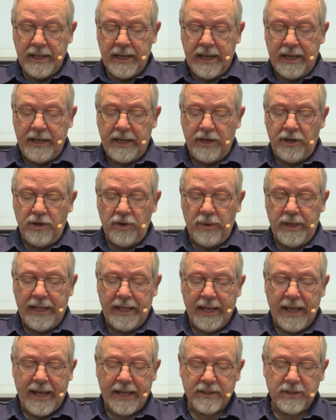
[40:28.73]
and he knew he
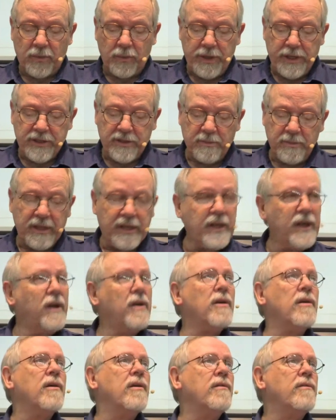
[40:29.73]
lacked the wisdom to
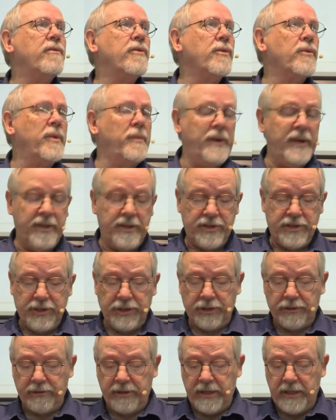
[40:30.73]
care for the women and the
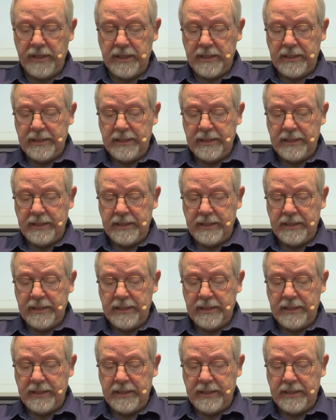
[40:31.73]
children.